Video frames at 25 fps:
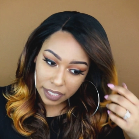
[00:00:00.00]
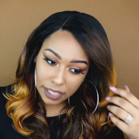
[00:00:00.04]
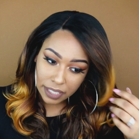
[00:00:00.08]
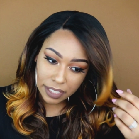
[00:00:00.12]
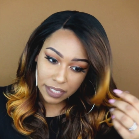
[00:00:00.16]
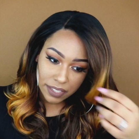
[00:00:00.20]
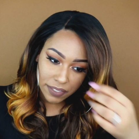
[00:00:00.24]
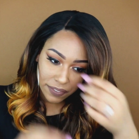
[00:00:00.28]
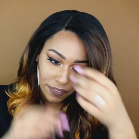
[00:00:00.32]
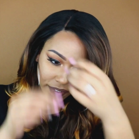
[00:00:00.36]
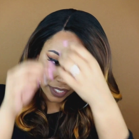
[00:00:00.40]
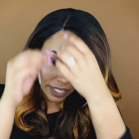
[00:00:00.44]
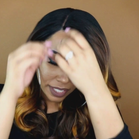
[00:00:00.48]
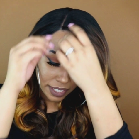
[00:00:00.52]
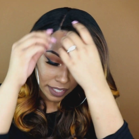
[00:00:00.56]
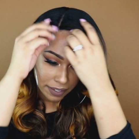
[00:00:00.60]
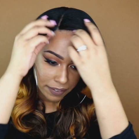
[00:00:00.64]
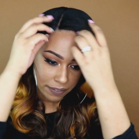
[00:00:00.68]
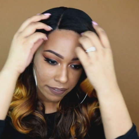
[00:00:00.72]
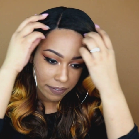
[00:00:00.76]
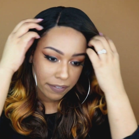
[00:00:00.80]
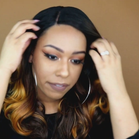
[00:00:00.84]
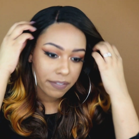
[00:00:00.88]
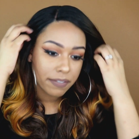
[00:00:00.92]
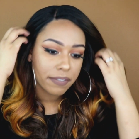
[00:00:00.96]
it's
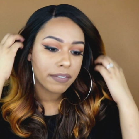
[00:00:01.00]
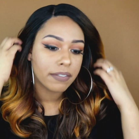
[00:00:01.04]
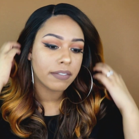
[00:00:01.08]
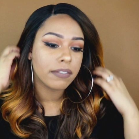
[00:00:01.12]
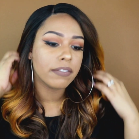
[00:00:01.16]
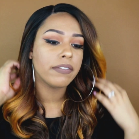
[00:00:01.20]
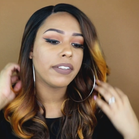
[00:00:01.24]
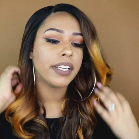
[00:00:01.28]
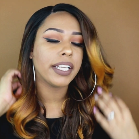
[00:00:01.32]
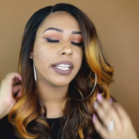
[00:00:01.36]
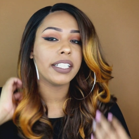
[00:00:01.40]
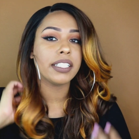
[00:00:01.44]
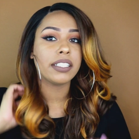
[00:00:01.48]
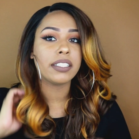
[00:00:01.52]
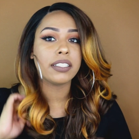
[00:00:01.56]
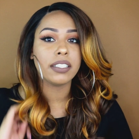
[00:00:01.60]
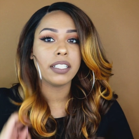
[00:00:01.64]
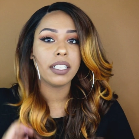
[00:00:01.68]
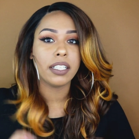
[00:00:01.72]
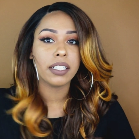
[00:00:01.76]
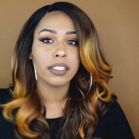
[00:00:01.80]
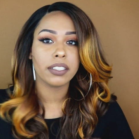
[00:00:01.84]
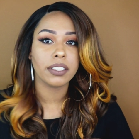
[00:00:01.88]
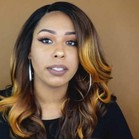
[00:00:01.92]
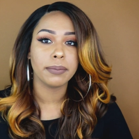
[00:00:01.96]
fitting very
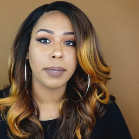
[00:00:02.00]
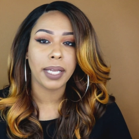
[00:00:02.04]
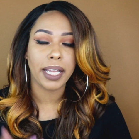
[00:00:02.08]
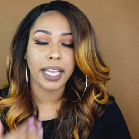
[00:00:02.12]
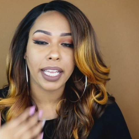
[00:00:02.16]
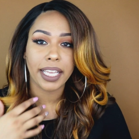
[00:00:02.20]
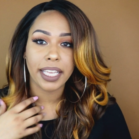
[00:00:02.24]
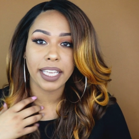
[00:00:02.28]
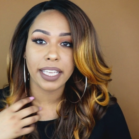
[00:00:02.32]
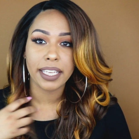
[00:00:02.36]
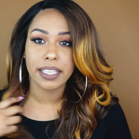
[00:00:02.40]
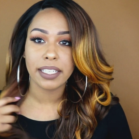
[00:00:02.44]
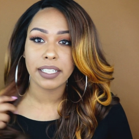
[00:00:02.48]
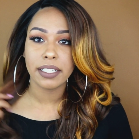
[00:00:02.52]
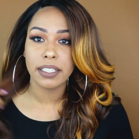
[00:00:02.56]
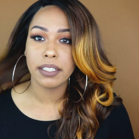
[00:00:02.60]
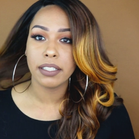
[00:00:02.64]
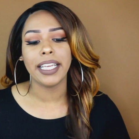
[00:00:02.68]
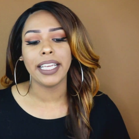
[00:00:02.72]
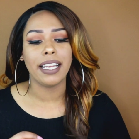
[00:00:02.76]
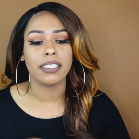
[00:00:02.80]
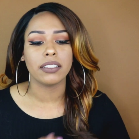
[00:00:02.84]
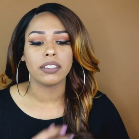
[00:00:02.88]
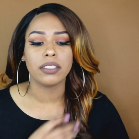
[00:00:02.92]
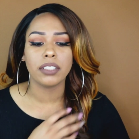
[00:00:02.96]
snug to my head.
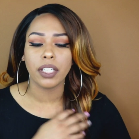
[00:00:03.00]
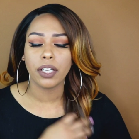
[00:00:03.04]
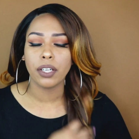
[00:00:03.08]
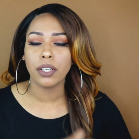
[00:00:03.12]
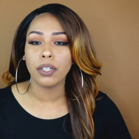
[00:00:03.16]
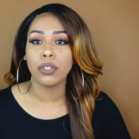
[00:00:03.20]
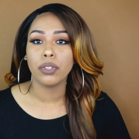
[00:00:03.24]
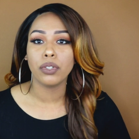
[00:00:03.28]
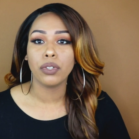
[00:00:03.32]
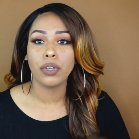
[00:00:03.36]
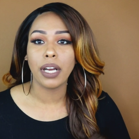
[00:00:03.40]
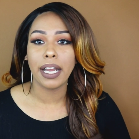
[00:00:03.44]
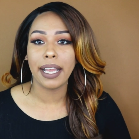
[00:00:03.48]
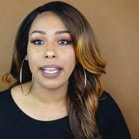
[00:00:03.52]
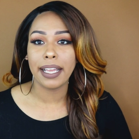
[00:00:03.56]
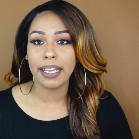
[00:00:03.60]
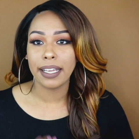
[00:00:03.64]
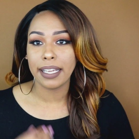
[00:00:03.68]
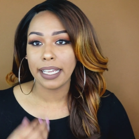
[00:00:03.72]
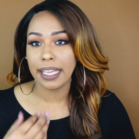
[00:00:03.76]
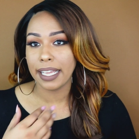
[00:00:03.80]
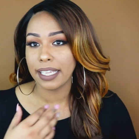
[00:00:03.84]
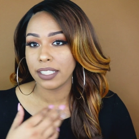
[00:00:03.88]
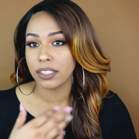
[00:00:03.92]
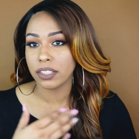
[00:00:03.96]
Yeah, so
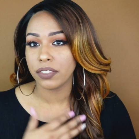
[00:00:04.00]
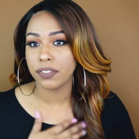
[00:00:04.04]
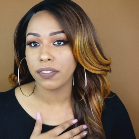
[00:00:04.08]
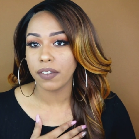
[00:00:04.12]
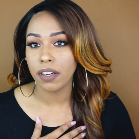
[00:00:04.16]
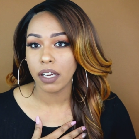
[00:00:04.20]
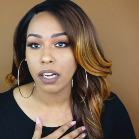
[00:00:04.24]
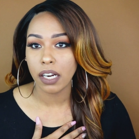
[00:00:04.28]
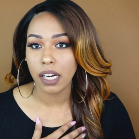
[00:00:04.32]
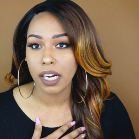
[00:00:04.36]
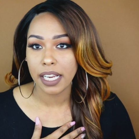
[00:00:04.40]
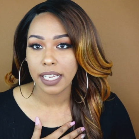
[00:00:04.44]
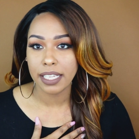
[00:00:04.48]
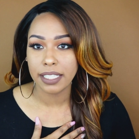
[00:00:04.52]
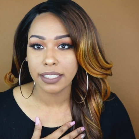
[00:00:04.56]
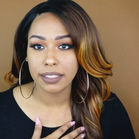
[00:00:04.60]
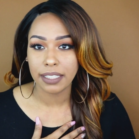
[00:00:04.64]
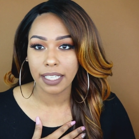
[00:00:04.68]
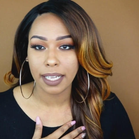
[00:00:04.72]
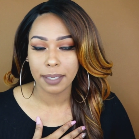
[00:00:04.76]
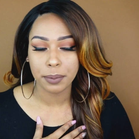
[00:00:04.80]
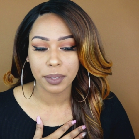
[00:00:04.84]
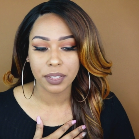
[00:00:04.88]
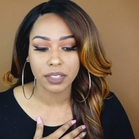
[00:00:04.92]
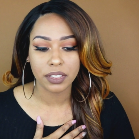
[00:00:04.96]
as far as
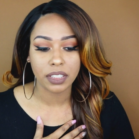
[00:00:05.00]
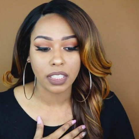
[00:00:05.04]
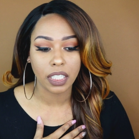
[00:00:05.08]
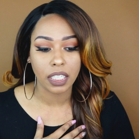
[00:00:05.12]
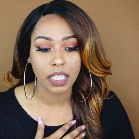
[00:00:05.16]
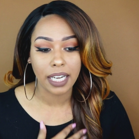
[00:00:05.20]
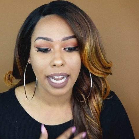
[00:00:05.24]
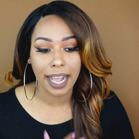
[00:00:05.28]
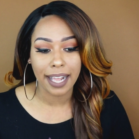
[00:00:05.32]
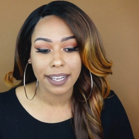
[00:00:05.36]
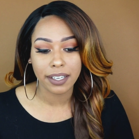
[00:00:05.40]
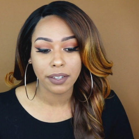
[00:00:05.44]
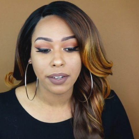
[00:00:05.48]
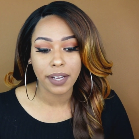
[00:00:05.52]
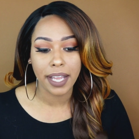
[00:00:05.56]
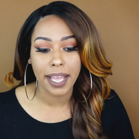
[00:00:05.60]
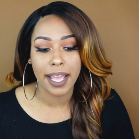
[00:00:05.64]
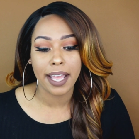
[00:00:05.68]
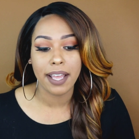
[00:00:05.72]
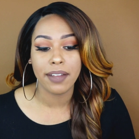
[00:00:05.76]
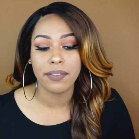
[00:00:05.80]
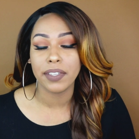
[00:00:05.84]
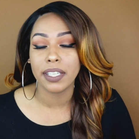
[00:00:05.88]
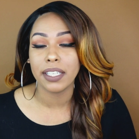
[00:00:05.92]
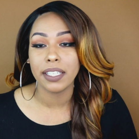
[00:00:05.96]
I'm concerned, I don't
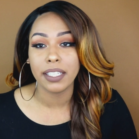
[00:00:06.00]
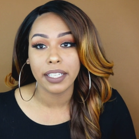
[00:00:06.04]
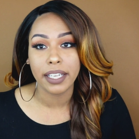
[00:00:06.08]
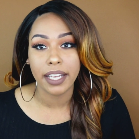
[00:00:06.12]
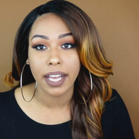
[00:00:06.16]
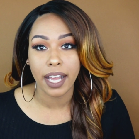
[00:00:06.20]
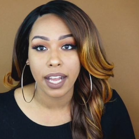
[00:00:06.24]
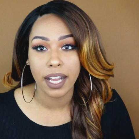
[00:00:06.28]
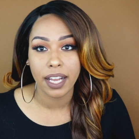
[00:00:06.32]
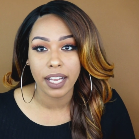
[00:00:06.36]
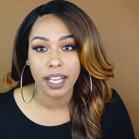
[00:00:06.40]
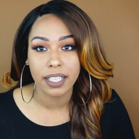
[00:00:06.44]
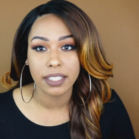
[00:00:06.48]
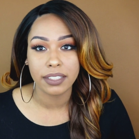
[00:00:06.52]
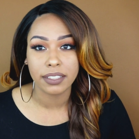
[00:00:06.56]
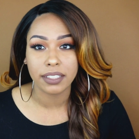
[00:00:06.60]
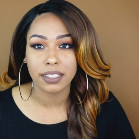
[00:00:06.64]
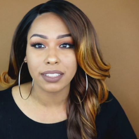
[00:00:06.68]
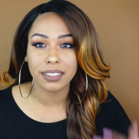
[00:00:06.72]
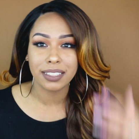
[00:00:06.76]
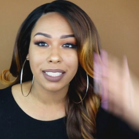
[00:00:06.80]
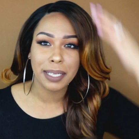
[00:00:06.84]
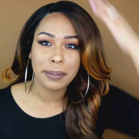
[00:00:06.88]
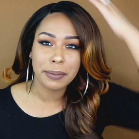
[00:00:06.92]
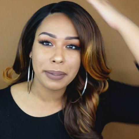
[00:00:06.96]
have any cons,
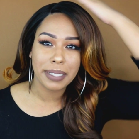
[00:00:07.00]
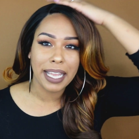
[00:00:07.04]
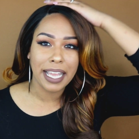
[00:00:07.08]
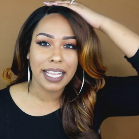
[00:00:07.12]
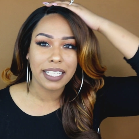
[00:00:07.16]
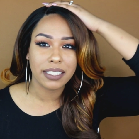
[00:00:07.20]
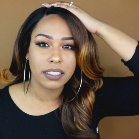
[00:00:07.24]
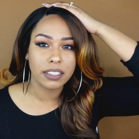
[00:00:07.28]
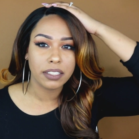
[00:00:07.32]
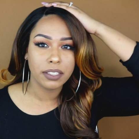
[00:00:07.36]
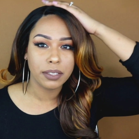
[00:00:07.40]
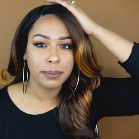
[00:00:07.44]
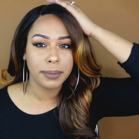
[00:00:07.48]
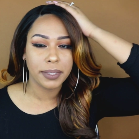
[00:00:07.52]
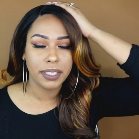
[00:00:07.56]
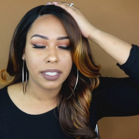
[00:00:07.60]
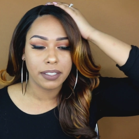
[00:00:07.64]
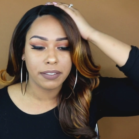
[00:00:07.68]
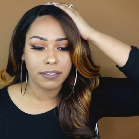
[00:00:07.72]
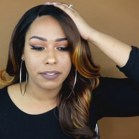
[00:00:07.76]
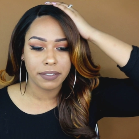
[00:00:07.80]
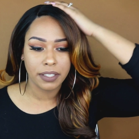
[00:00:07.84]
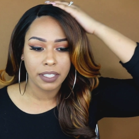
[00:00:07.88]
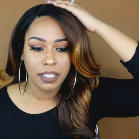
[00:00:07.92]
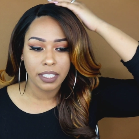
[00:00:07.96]
except it has a little bit
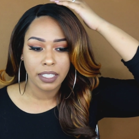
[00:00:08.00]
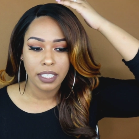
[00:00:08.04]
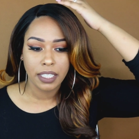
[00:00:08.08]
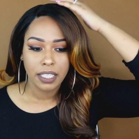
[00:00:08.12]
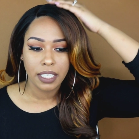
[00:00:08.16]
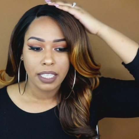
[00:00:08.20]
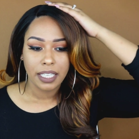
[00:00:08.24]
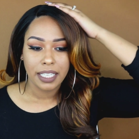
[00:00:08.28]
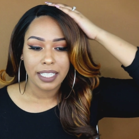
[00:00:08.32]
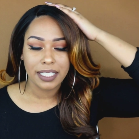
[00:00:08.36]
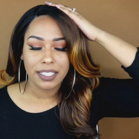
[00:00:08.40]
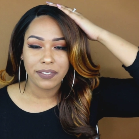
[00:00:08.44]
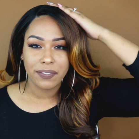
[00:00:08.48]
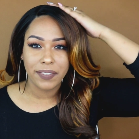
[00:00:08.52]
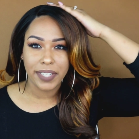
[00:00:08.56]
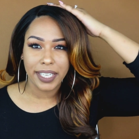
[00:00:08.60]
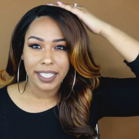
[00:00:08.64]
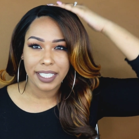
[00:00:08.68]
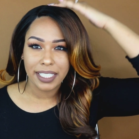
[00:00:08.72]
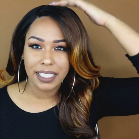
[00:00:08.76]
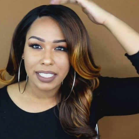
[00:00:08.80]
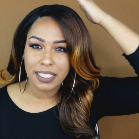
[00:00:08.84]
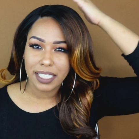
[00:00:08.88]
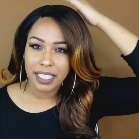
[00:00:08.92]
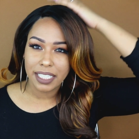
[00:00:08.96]
of, it's
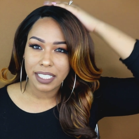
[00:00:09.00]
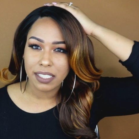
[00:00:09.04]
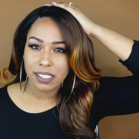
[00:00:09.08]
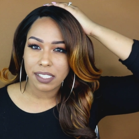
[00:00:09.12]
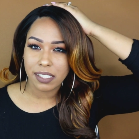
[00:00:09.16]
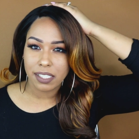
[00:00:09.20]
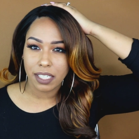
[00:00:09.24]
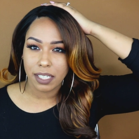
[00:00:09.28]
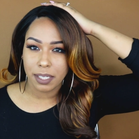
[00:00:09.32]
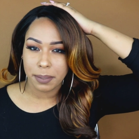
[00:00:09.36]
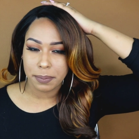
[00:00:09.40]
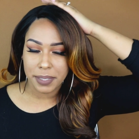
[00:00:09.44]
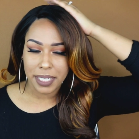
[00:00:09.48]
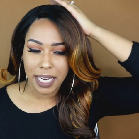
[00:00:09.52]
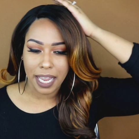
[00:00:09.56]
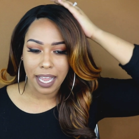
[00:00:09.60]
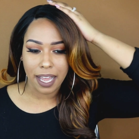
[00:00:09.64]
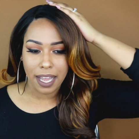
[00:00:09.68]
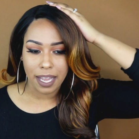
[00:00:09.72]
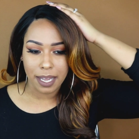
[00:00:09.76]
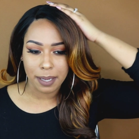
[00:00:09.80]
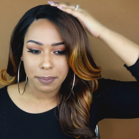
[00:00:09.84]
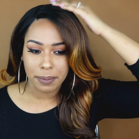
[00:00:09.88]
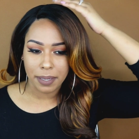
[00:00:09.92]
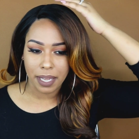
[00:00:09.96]
very dense up
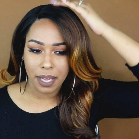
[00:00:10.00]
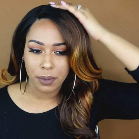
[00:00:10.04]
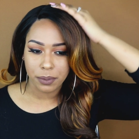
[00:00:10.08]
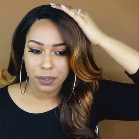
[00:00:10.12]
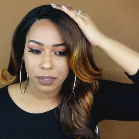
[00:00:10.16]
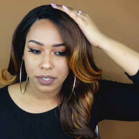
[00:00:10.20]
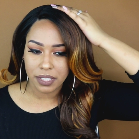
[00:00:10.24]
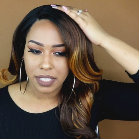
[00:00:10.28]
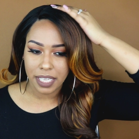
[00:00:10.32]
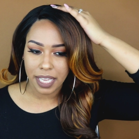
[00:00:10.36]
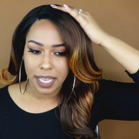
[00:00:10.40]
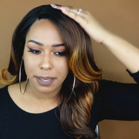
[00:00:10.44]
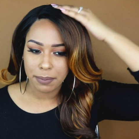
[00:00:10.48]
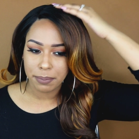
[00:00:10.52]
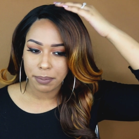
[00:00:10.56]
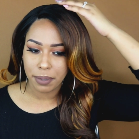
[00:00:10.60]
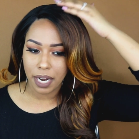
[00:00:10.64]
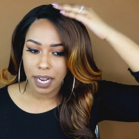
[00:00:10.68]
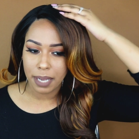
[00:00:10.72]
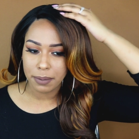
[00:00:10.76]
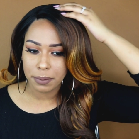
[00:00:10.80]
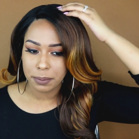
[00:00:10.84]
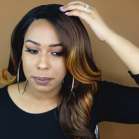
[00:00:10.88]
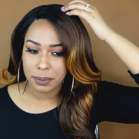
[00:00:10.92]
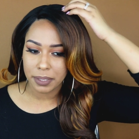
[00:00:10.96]
top. I will say
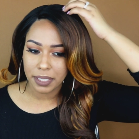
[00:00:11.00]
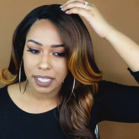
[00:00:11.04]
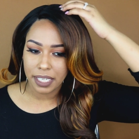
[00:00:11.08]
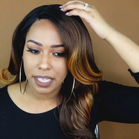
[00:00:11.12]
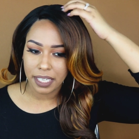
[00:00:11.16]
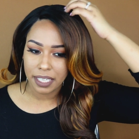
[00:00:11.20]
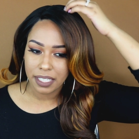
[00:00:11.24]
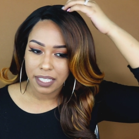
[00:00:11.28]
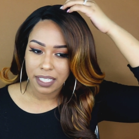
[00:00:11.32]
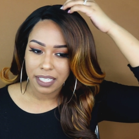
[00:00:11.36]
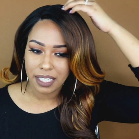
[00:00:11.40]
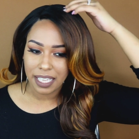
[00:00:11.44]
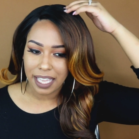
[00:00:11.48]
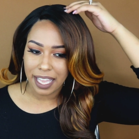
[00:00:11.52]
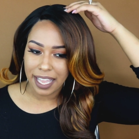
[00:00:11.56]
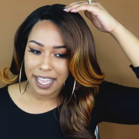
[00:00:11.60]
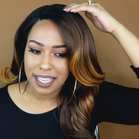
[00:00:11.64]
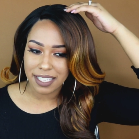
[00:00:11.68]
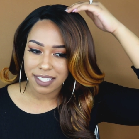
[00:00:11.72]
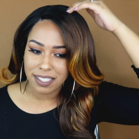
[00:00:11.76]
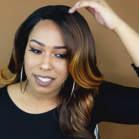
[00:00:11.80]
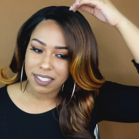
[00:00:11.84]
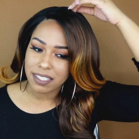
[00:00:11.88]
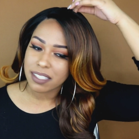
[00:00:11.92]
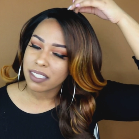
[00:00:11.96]
probably it
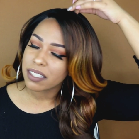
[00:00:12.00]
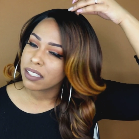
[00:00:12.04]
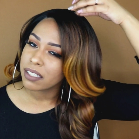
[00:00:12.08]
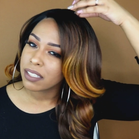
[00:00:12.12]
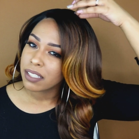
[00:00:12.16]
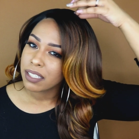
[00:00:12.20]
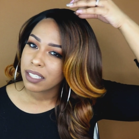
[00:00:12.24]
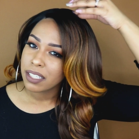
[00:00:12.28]
has